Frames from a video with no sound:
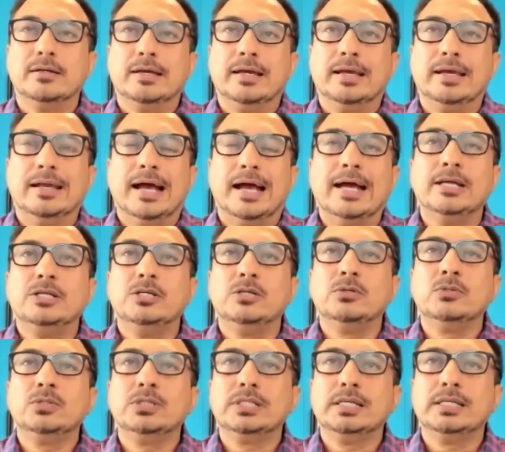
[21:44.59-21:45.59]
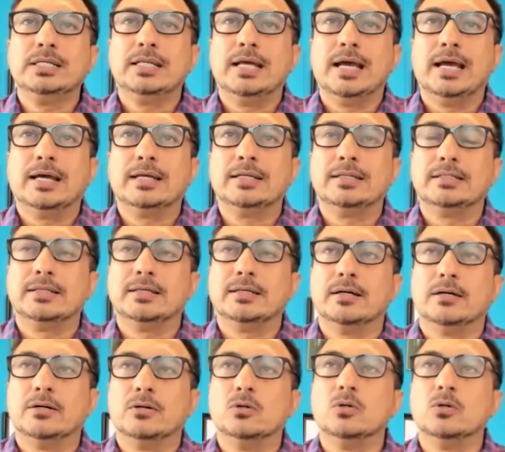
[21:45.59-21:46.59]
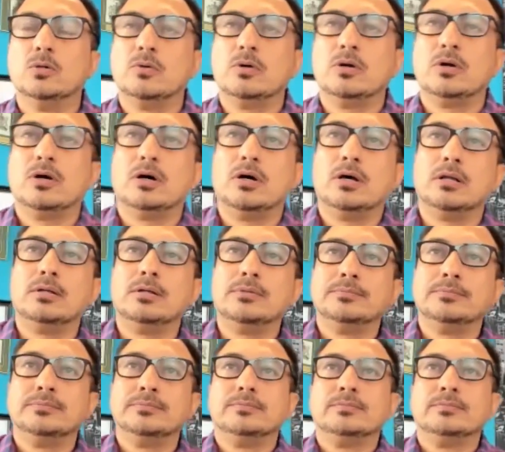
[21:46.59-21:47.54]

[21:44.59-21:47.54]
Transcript: And I do see that overall,